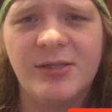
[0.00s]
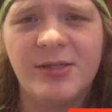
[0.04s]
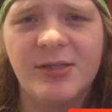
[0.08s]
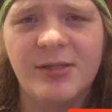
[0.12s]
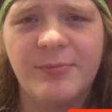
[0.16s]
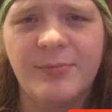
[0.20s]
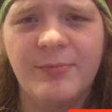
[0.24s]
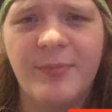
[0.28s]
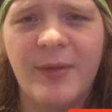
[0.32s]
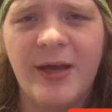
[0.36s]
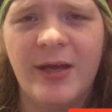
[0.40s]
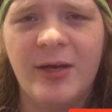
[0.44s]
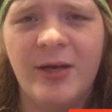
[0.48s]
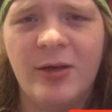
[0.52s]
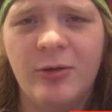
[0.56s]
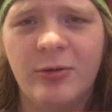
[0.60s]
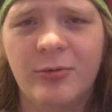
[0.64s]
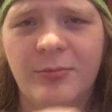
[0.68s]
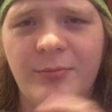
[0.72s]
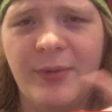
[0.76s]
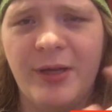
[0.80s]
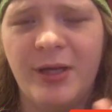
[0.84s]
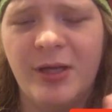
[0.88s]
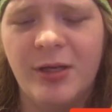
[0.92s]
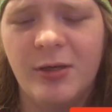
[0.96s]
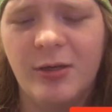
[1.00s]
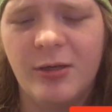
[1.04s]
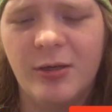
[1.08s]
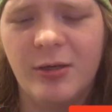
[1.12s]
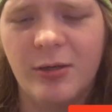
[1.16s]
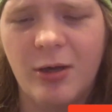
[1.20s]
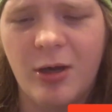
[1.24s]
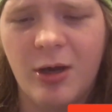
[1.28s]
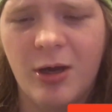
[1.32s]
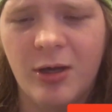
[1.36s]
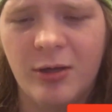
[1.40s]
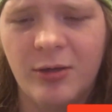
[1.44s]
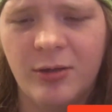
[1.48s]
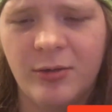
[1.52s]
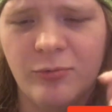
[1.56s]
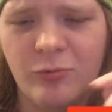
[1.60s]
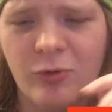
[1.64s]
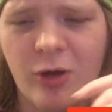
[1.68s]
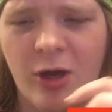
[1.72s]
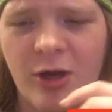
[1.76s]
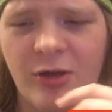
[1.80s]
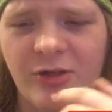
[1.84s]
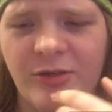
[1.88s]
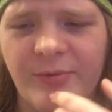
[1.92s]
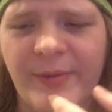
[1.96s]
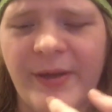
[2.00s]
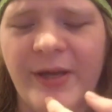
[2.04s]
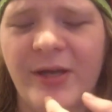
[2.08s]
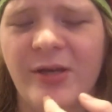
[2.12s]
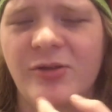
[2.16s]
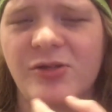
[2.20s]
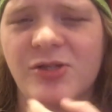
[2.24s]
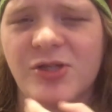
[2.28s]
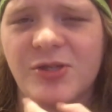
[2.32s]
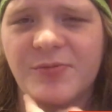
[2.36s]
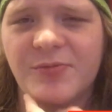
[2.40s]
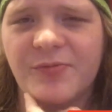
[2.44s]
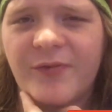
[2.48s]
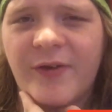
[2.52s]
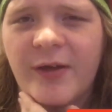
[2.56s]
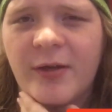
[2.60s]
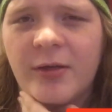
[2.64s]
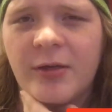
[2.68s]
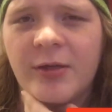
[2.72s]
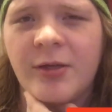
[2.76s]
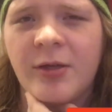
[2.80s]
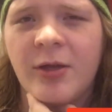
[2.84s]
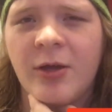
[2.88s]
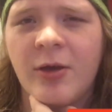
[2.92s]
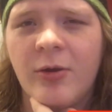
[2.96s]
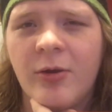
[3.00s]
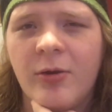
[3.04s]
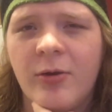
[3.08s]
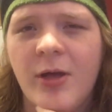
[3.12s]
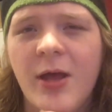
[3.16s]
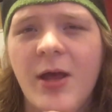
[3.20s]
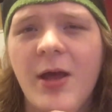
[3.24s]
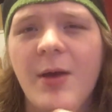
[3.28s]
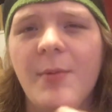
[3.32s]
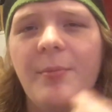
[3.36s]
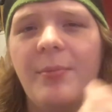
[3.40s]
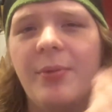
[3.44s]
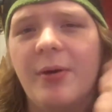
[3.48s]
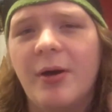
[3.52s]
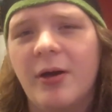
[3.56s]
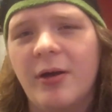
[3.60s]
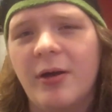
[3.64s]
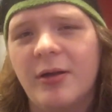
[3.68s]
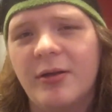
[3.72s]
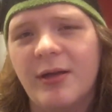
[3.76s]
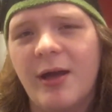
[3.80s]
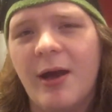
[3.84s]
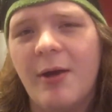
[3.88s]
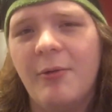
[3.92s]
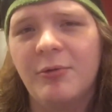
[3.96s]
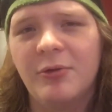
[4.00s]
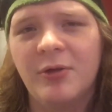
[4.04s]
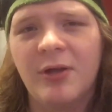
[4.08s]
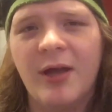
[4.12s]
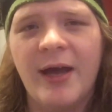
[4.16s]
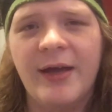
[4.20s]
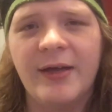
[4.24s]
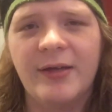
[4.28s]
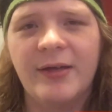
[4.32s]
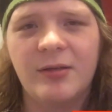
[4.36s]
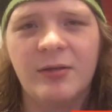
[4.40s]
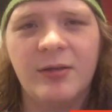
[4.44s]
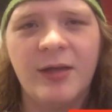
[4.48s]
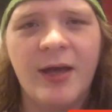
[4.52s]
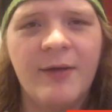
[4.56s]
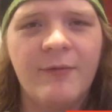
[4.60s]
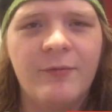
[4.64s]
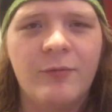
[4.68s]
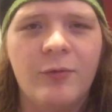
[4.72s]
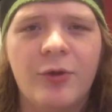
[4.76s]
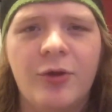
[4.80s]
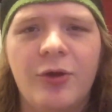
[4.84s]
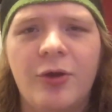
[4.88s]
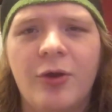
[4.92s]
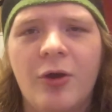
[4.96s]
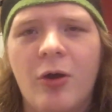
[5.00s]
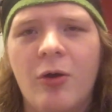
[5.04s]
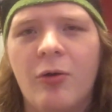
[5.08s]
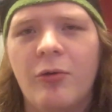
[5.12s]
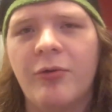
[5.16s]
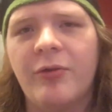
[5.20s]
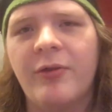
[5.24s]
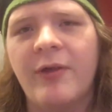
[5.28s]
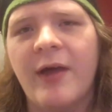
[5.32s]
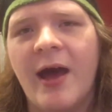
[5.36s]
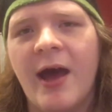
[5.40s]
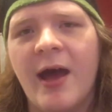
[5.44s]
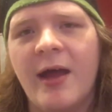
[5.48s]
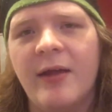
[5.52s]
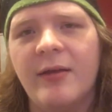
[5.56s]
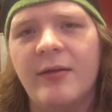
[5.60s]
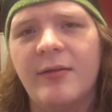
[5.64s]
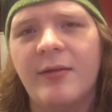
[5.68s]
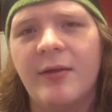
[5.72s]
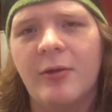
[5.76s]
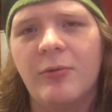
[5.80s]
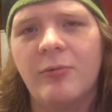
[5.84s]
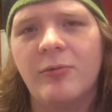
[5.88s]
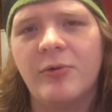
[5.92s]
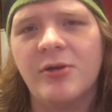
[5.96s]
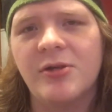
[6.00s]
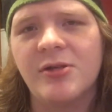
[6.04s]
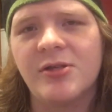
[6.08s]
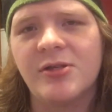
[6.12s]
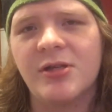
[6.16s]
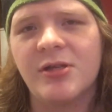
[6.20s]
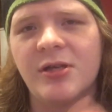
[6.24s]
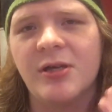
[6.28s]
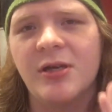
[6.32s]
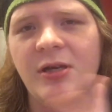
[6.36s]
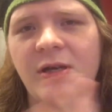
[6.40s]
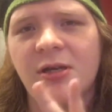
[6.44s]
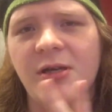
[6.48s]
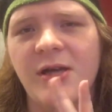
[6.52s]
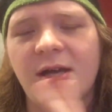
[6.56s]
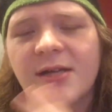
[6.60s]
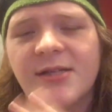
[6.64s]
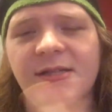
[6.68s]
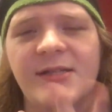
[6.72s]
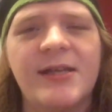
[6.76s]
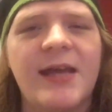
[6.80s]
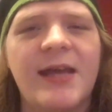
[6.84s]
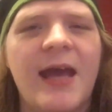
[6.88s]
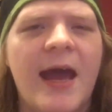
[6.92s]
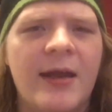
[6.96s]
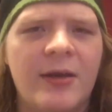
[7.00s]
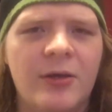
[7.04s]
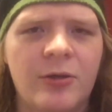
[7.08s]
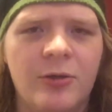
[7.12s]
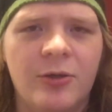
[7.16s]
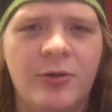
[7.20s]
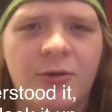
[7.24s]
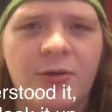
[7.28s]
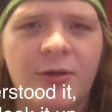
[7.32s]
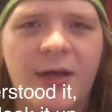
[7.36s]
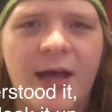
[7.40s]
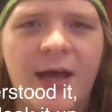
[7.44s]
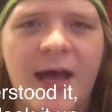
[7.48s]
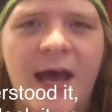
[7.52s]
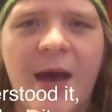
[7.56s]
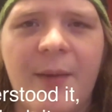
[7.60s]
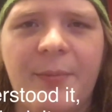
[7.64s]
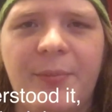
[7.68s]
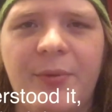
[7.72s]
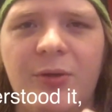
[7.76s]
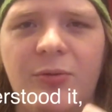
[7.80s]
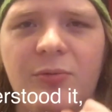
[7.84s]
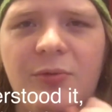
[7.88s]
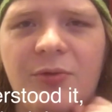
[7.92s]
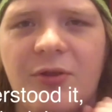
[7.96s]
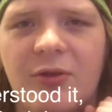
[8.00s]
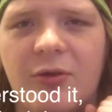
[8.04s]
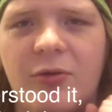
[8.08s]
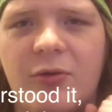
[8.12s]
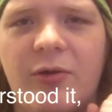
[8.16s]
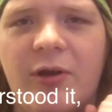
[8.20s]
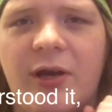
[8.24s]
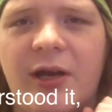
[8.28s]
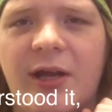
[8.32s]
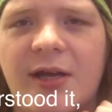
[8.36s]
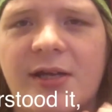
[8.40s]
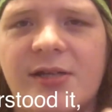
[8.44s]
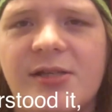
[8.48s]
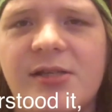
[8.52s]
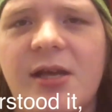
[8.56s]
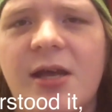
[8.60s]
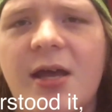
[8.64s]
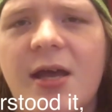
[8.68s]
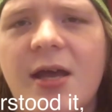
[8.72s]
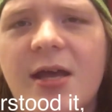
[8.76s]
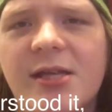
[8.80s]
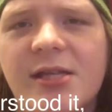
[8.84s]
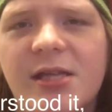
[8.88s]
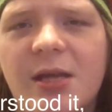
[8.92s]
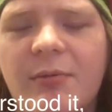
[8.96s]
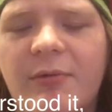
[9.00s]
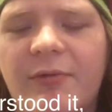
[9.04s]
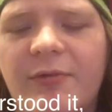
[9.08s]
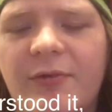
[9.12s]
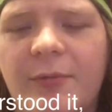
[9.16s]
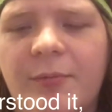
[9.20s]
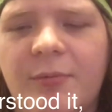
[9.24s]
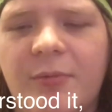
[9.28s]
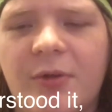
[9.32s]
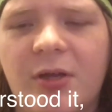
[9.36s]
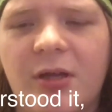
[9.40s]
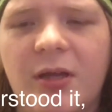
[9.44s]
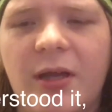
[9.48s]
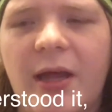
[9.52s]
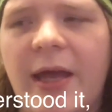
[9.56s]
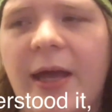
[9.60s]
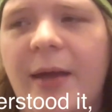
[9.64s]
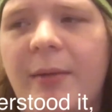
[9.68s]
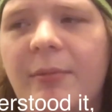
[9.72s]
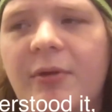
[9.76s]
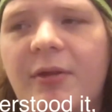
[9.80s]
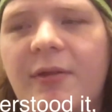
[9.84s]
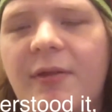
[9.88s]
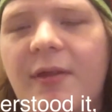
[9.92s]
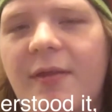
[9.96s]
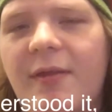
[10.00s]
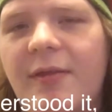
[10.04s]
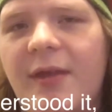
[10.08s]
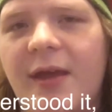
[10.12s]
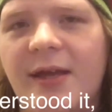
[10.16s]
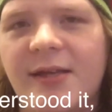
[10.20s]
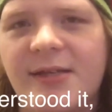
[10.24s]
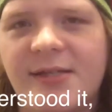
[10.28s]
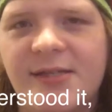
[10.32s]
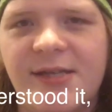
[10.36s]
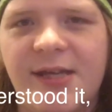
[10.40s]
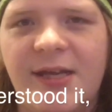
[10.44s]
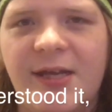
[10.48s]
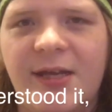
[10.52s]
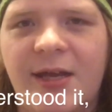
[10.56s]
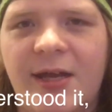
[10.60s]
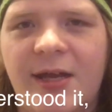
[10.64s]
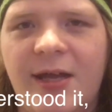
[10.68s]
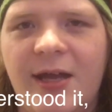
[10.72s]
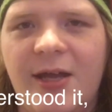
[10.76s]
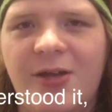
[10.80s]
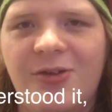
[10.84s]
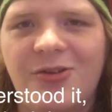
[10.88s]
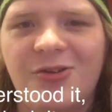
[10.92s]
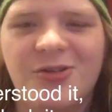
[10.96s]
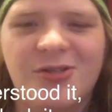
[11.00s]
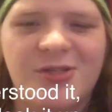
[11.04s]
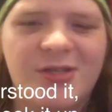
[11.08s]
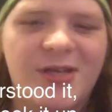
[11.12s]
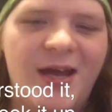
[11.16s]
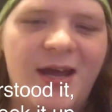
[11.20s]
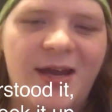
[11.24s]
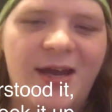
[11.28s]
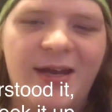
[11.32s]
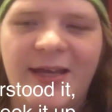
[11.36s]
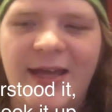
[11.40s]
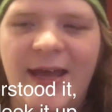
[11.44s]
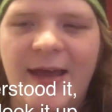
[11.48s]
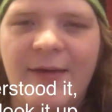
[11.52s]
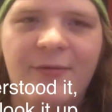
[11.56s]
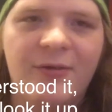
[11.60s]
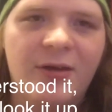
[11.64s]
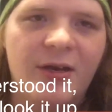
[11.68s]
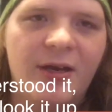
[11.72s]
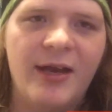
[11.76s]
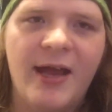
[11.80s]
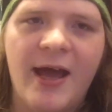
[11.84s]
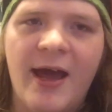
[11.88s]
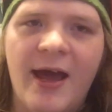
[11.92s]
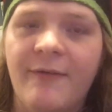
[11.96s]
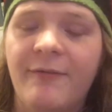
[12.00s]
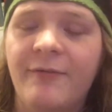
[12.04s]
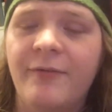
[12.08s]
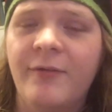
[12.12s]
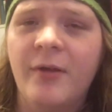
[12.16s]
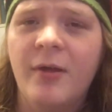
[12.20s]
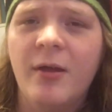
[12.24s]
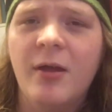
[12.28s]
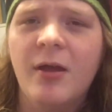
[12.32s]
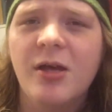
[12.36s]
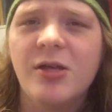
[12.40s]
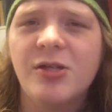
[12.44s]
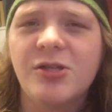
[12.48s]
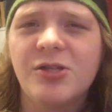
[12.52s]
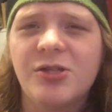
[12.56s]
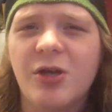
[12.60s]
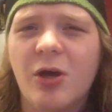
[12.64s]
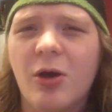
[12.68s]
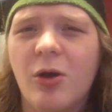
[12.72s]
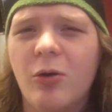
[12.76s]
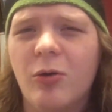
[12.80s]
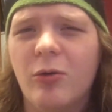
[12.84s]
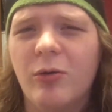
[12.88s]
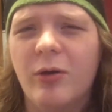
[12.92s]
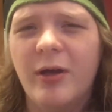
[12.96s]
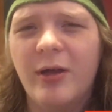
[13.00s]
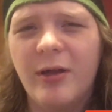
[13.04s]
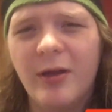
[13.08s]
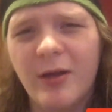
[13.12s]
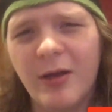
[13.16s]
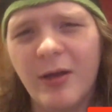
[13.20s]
tomato meter on Rotten Tomatoes is fairly low, but I would like to let everyone know that there was a scandal that happened with the critics. Some of them claimed that they had seen it and just kind of gave it an F. So